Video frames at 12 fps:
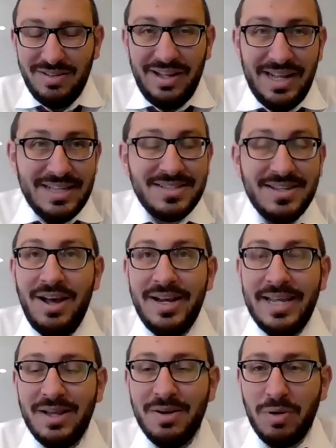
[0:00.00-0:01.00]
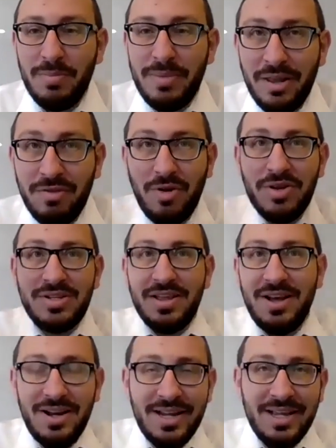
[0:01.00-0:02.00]
It's honey. We're being thrown to the
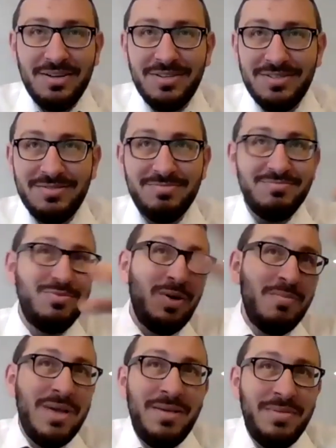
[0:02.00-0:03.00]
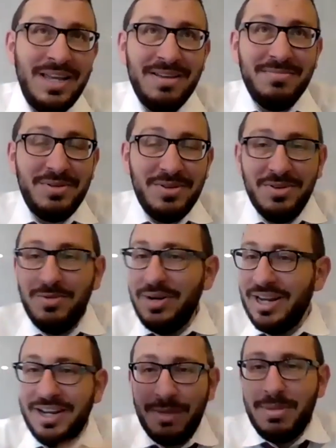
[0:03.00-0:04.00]
honey. We're maybe impure. We
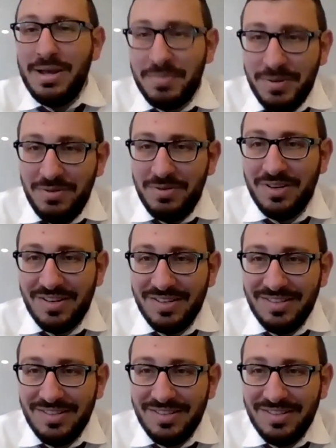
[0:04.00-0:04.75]
can come out pure.